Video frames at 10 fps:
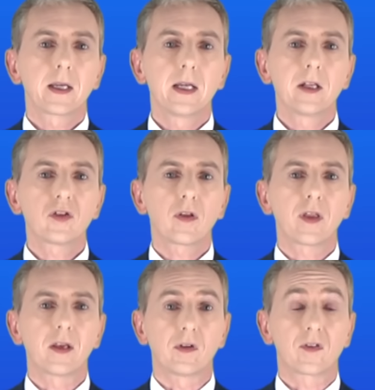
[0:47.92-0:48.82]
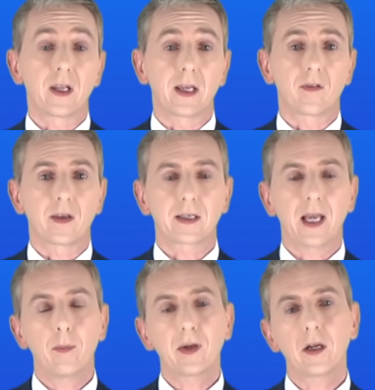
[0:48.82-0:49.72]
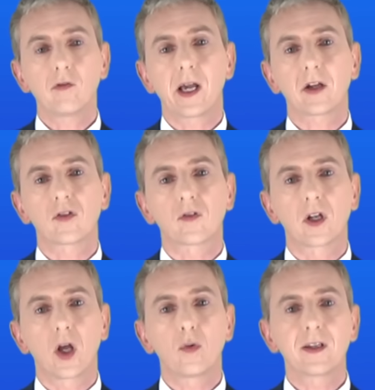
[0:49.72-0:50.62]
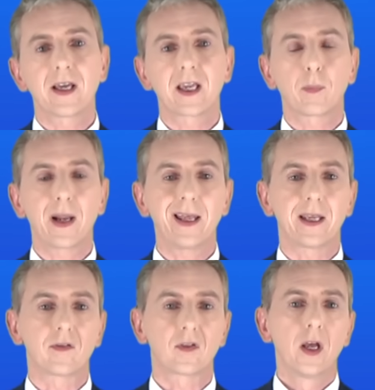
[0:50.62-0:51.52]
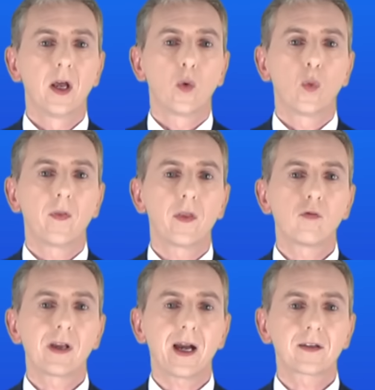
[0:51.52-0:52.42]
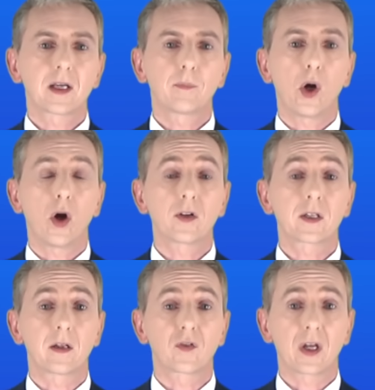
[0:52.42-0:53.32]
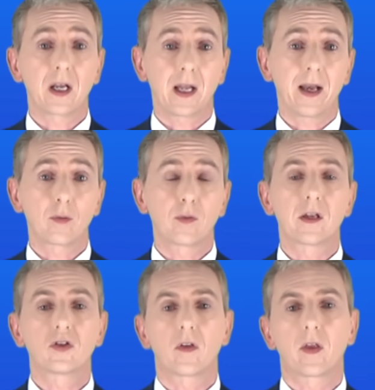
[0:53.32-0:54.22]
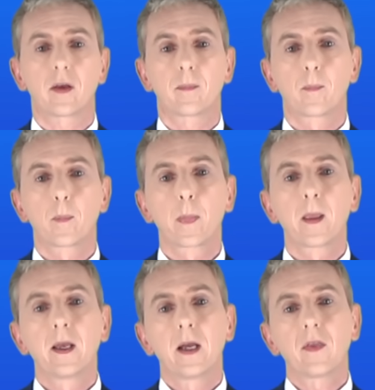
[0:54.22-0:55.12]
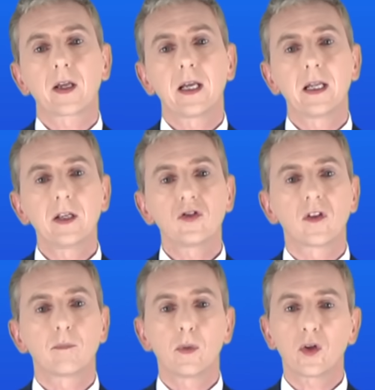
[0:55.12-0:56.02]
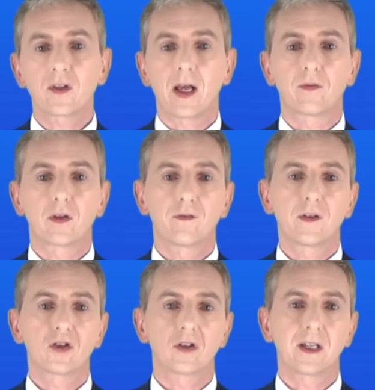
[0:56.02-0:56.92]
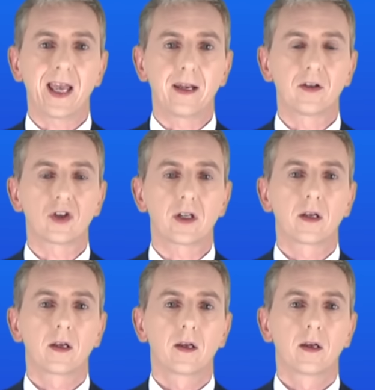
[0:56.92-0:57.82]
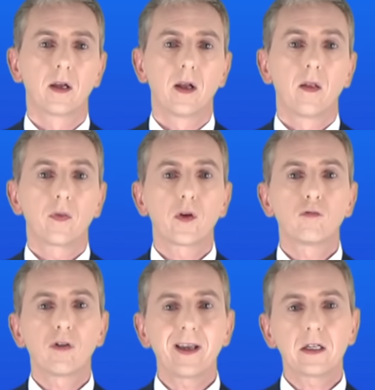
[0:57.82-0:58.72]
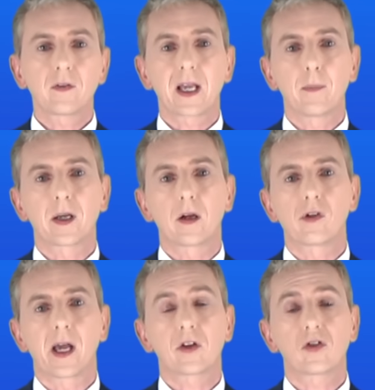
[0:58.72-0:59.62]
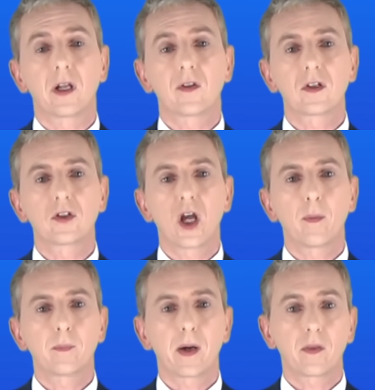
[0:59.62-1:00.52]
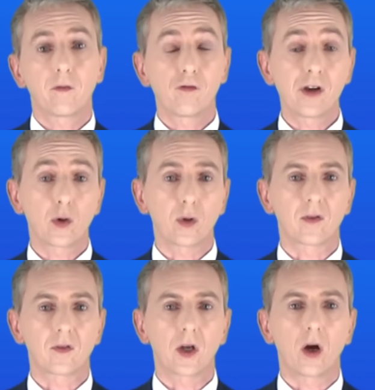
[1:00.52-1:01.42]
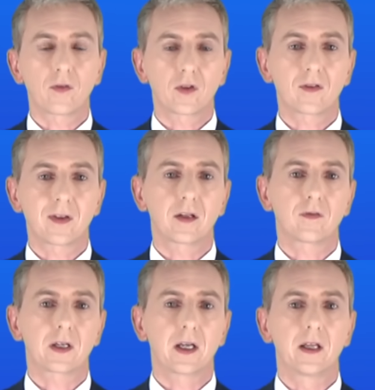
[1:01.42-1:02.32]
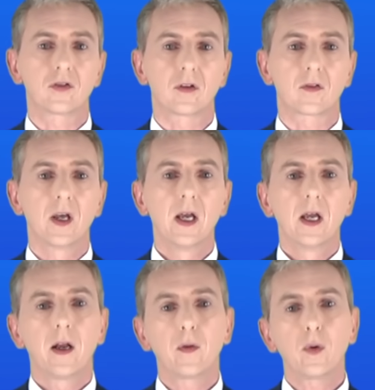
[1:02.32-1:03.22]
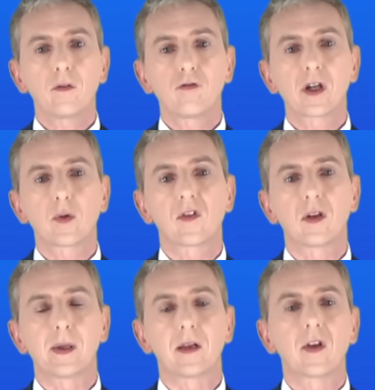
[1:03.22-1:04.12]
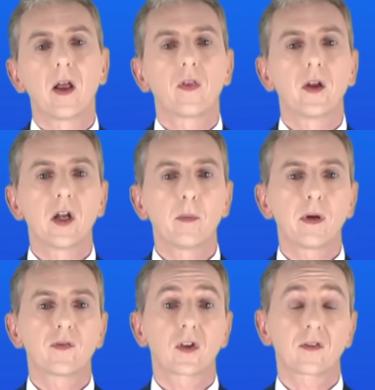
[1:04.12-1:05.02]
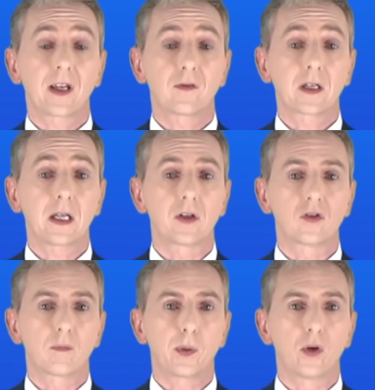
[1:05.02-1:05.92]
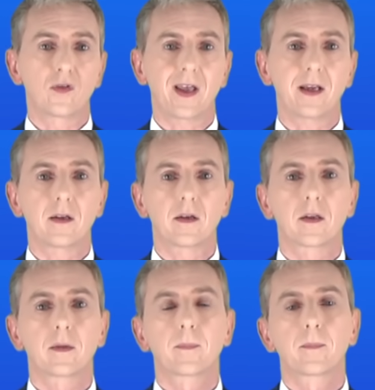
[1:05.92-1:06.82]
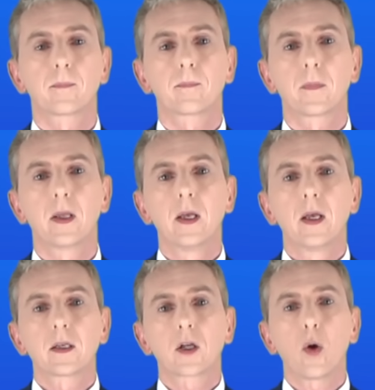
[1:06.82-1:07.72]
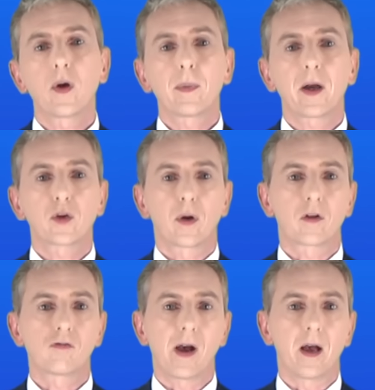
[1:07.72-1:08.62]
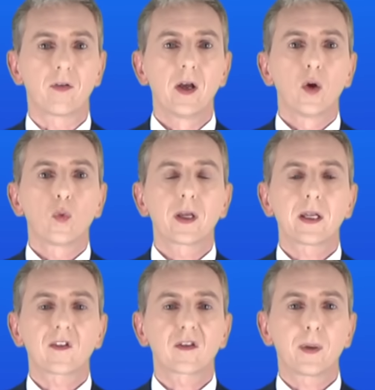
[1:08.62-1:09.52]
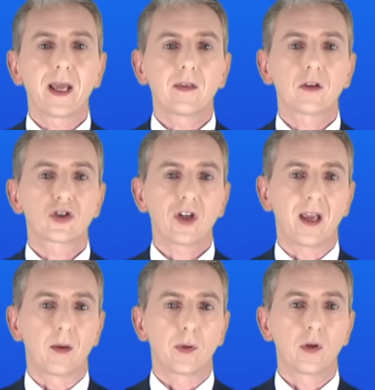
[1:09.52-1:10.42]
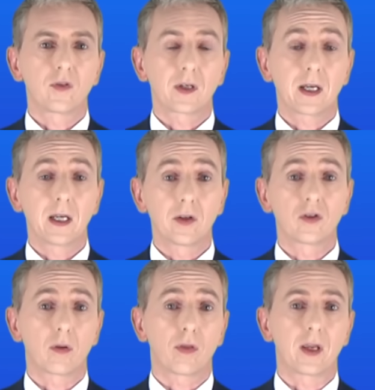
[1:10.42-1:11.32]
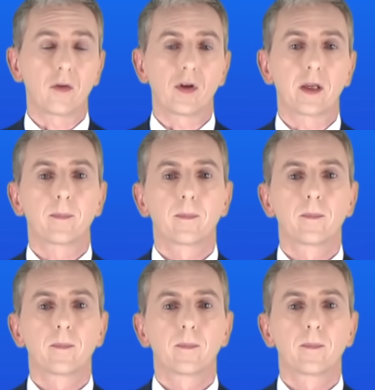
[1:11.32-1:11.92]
Collision theory states that chemical reactions can only take place when the reacting particles collide with each other, and the collisions must have sufficient energy. The rate of a chemical reaction is determined by the frequency of successful collisions, and the word frequency means the number of successful collisions per second. Going back to our graph, we can explain the shape using collision theory.